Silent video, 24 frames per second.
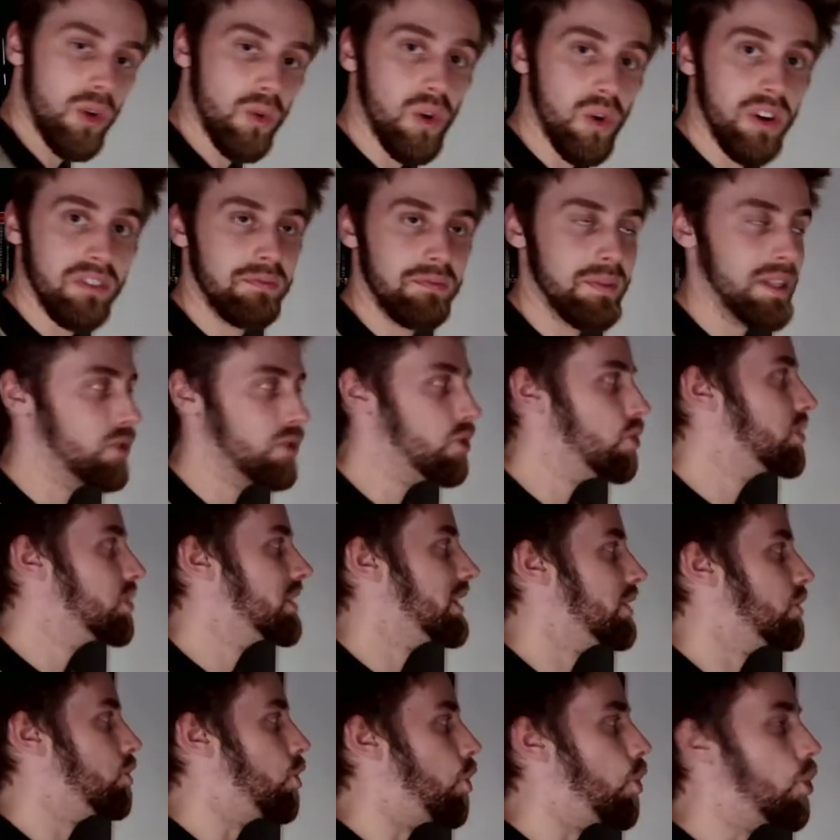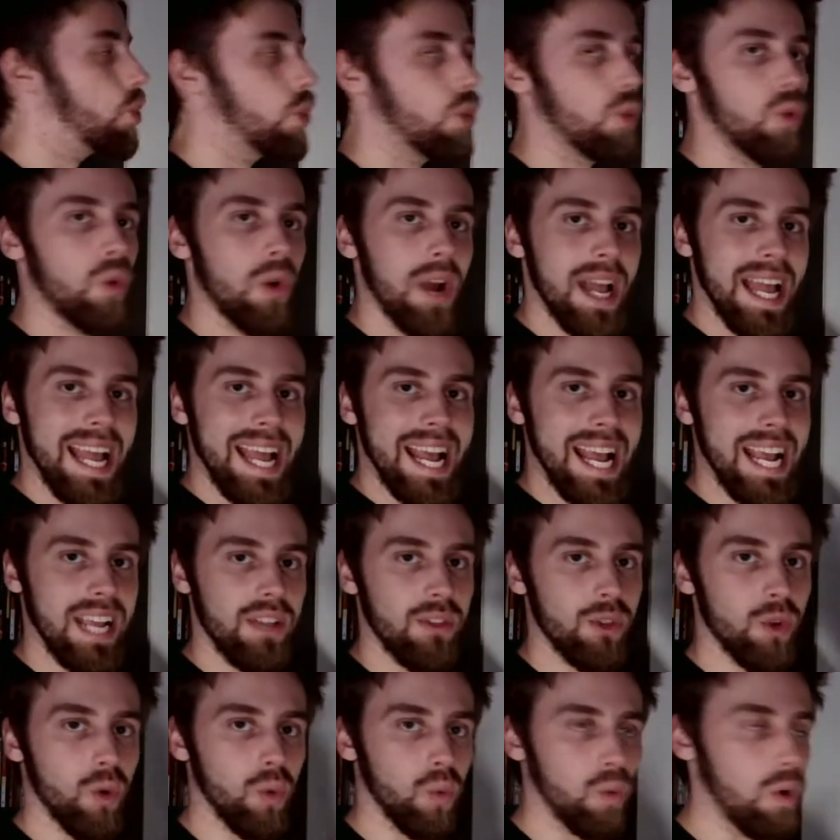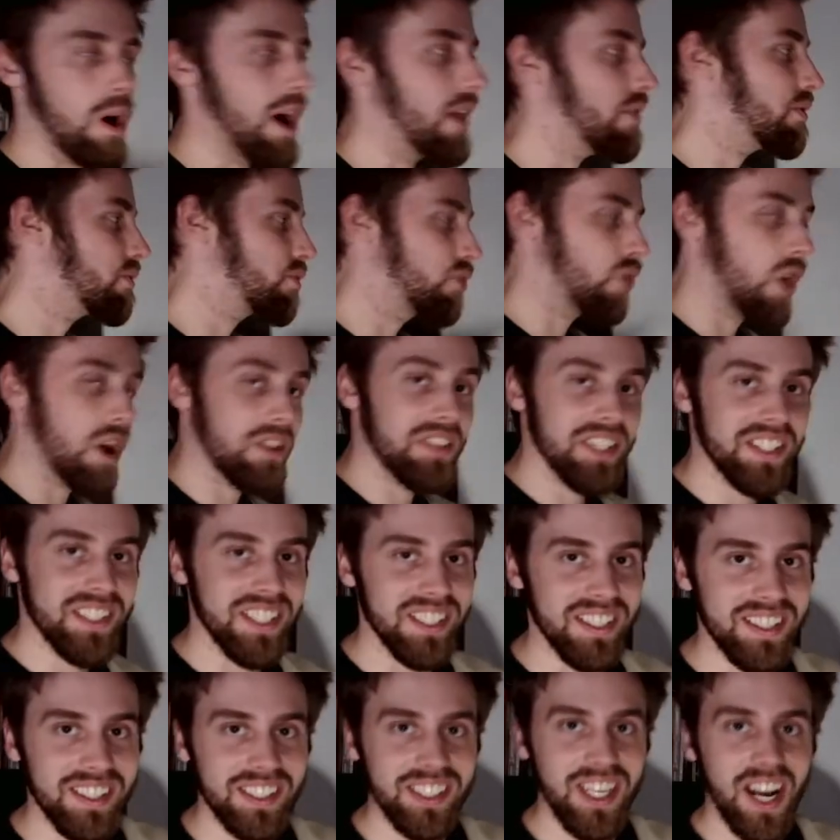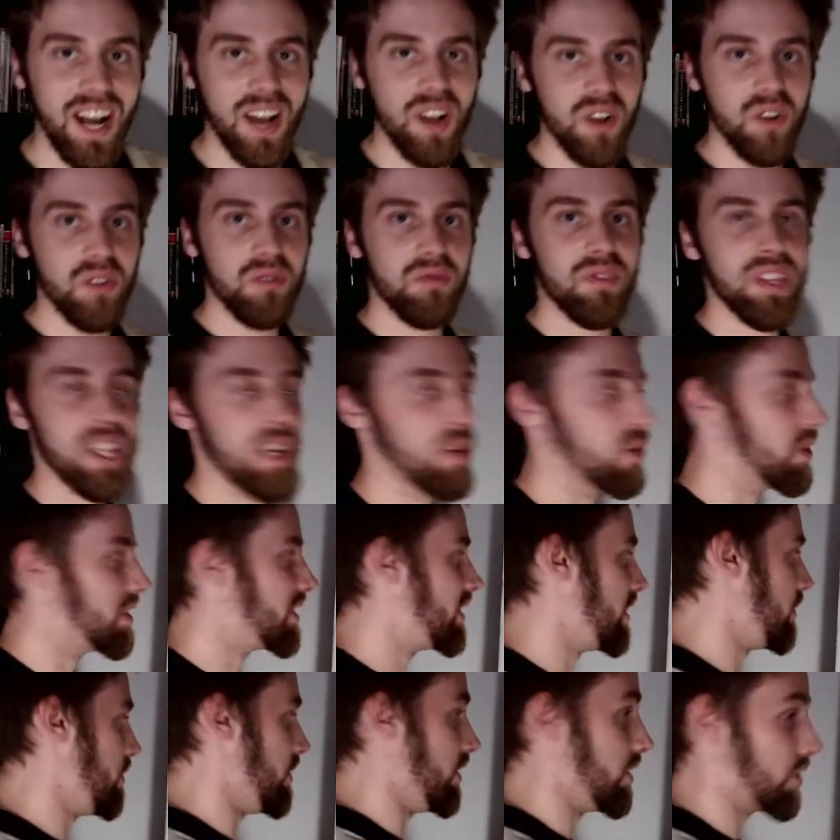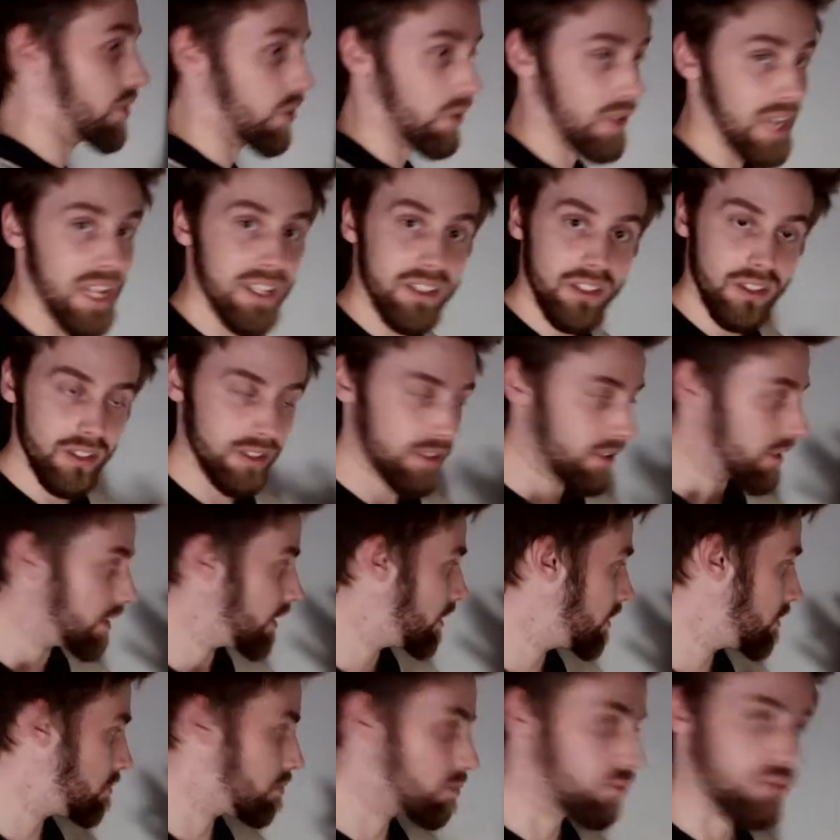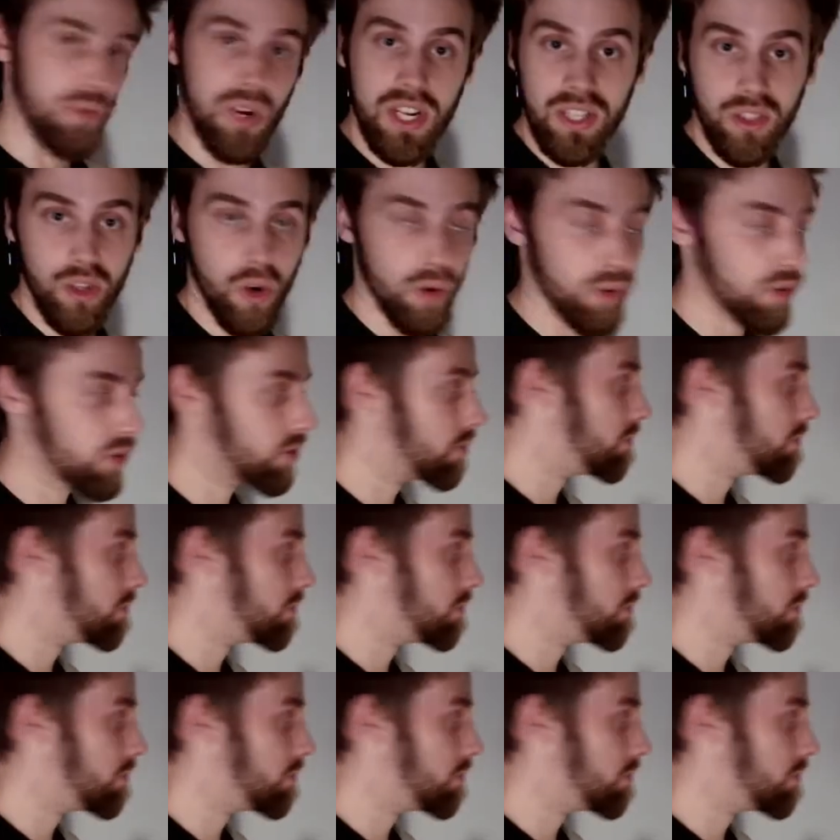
we've been using the who and the what throughout this entire video series. So let's bring those